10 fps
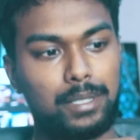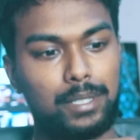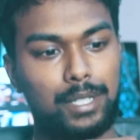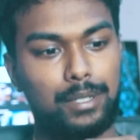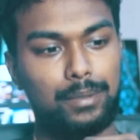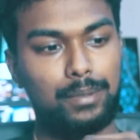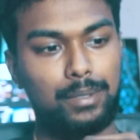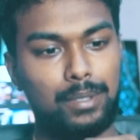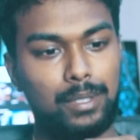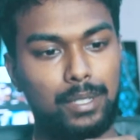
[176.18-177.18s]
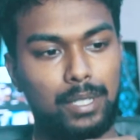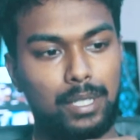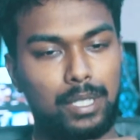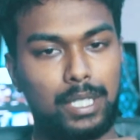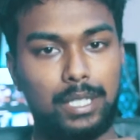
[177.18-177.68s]
now
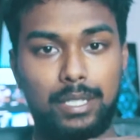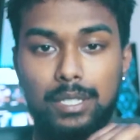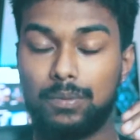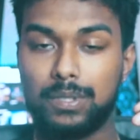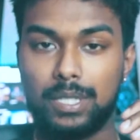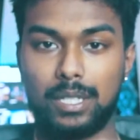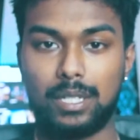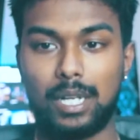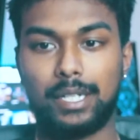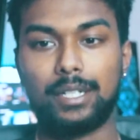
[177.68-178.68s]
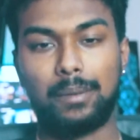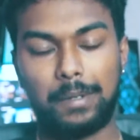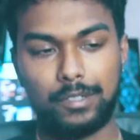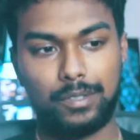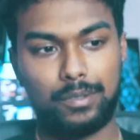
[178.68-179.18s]
he was like, I can come
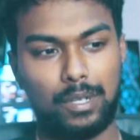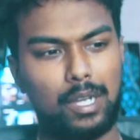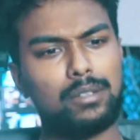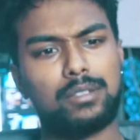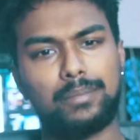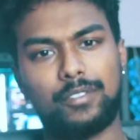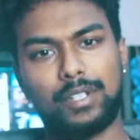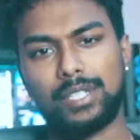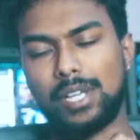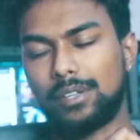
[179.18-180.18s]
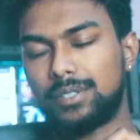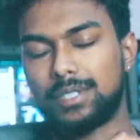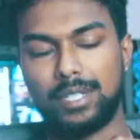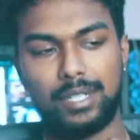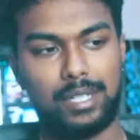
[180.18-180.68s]
out to you. I asked him if he had a dyno. He
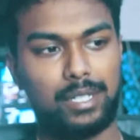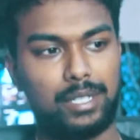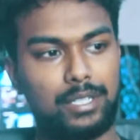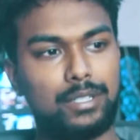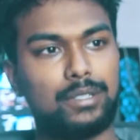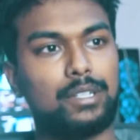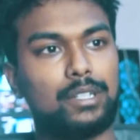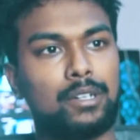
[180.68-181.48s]
said nah, he's just gonna